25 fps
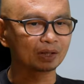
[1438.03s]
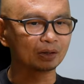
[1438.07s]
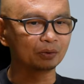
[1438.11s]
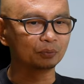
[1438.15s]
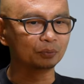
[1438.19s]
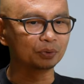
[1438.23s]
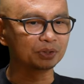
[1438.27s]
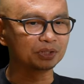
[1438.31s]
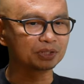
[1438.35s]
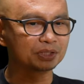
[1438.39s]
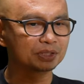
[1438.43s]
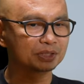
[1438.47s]

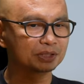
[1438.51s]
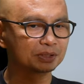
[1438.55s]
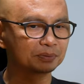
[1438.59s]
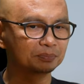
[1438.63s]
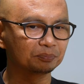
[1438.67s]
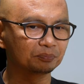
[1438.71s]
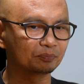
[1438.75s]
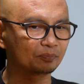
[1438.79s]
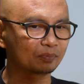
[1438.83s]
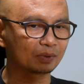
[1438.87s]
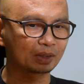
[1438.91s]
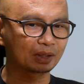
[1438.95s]

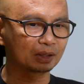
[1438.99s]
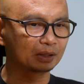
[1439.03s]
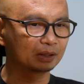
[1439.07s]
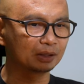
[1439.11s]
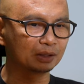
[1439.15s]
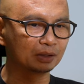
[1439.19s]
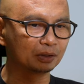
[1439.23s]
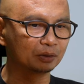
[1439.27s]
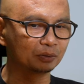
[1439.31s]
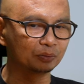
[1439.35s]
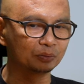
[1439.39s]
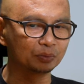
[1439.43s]
which
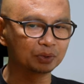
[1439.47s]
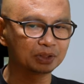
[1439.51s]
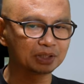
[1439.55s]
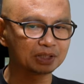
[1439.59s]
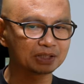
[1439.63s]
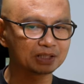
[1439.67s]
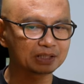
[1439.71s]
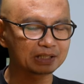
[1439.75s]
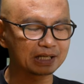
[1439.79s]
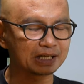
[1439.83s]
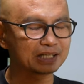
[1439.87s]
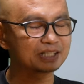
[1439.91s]
you know which
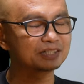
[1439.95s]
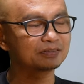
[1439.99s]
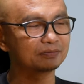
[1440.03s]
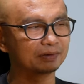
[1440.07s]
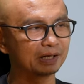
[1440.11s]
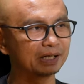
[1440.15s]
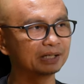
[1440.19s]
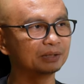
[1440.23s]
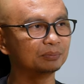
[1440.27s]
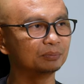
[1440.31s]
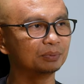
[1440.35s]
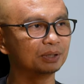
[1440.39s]
is
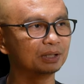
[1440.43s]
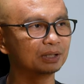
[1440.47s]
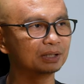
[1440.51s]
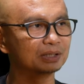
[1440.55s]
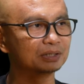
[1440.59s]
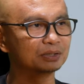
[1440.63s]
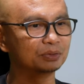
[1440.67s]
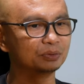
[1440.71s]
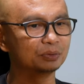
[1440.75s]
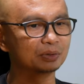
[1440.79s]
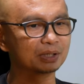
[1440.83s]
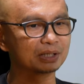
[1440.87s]
satisfying
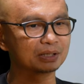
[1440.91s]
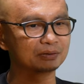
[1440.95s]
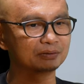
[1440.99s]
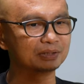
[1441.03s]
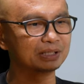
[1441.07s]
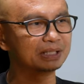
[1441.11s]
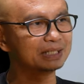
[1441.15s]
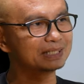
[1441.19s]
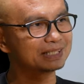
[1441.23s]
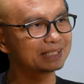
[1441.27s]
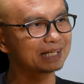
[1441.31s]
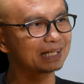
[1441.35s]
because you are
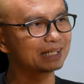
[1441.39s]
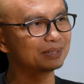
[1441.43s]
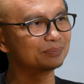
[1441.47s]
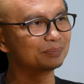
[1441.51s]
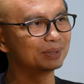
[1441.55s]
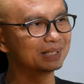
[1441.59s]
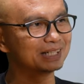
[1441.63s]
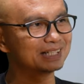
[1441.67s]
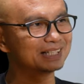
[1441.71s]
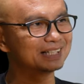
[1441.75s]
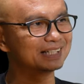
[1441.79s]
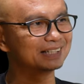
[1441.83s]
really selling
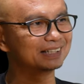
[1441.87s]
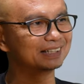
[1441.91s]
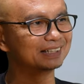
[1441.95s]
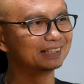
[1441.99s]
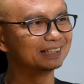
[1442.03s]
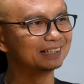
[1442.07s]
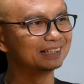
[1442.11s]
Malaysia.